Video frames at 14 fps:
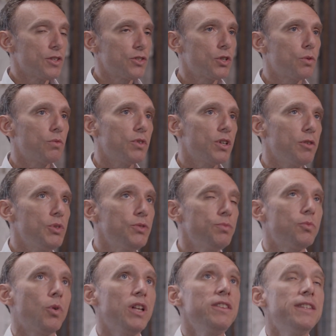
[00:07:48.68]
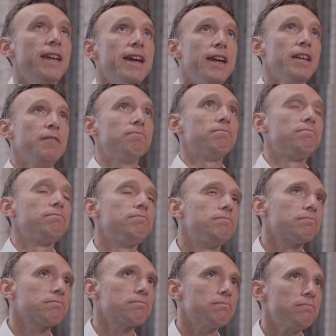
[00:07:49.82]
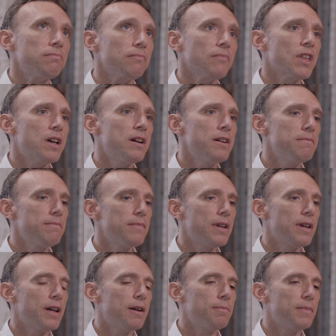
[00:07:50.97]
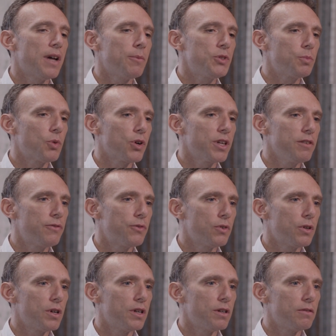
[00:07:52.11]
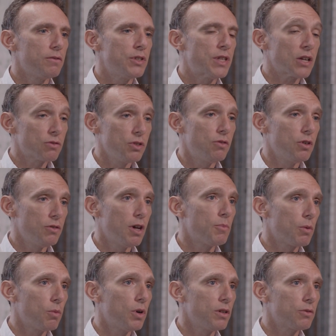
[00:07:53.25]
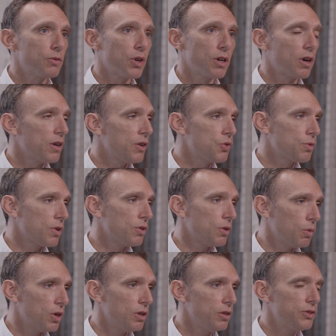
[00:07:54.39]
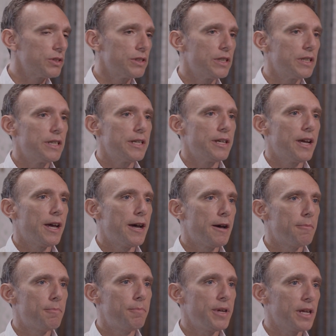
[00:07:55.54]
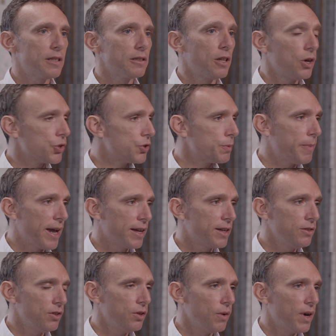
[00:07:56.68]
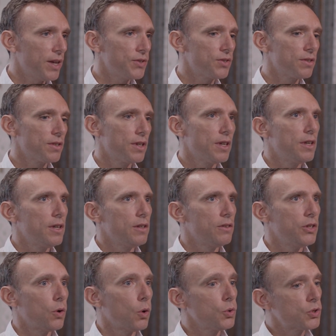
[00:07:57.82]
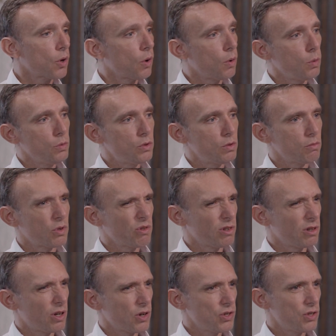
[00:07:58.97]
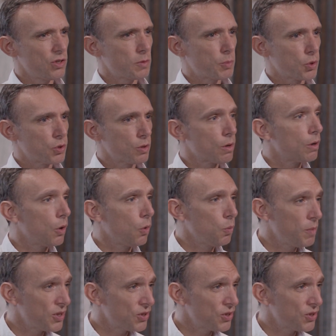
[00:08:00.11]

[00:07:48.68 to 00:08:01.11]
So it was one day, I was working for, it's actually the #1 credit card issuer in the world, mm-hmm. Big, large bank in the US. They also owned one of the largest personal loan